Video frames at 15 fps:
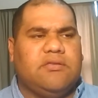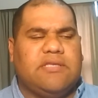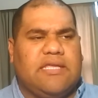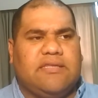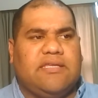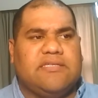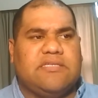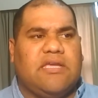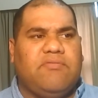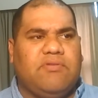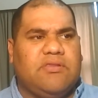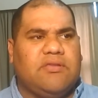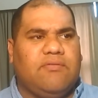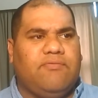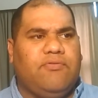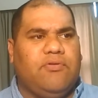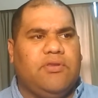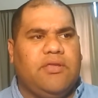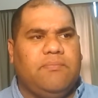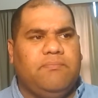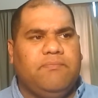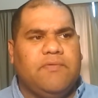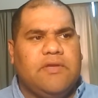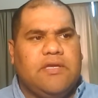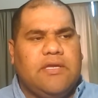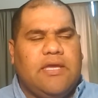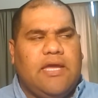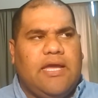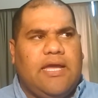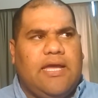that does everything for them
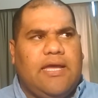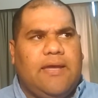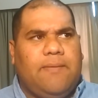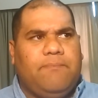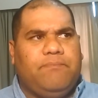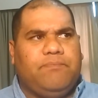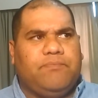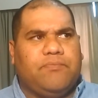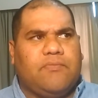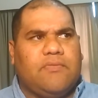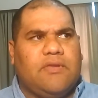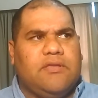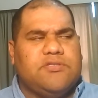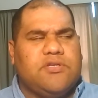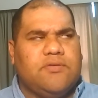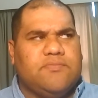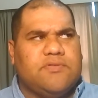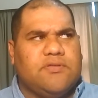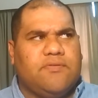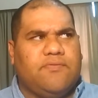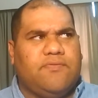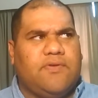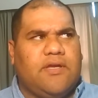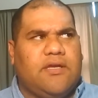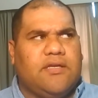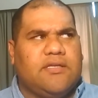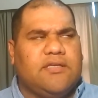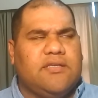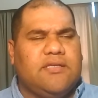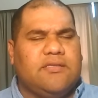in terms of
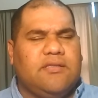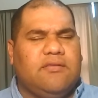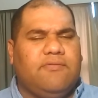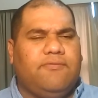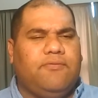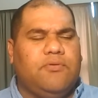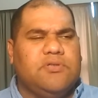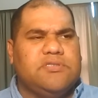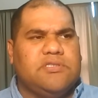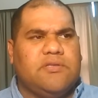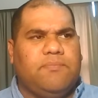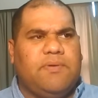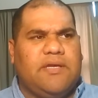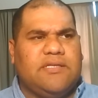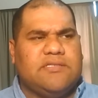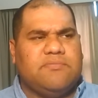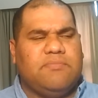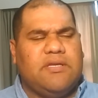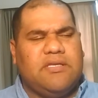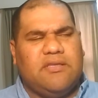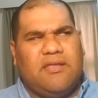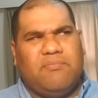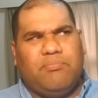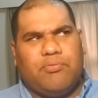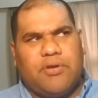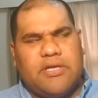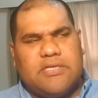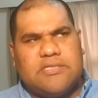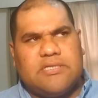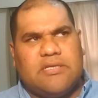connecting the forwards and the backs and making their
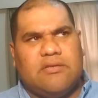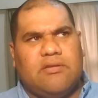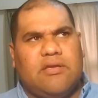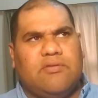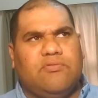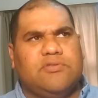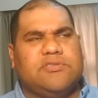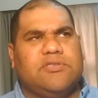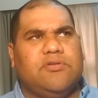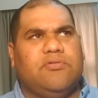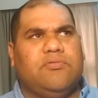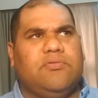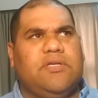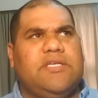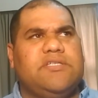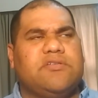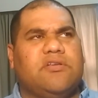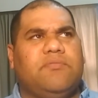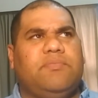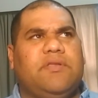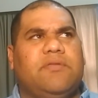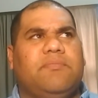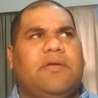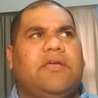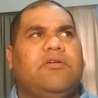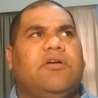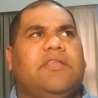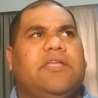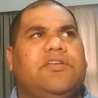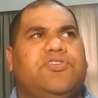breaks, and also he's going to be the main
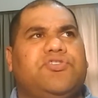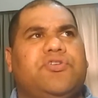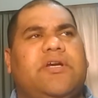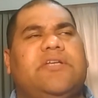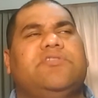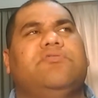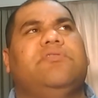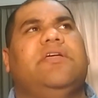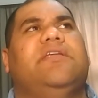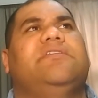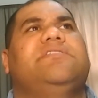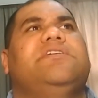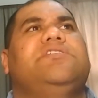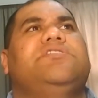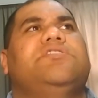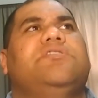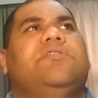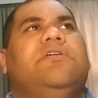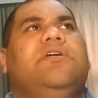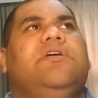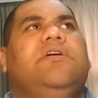guy that attracts all that attention.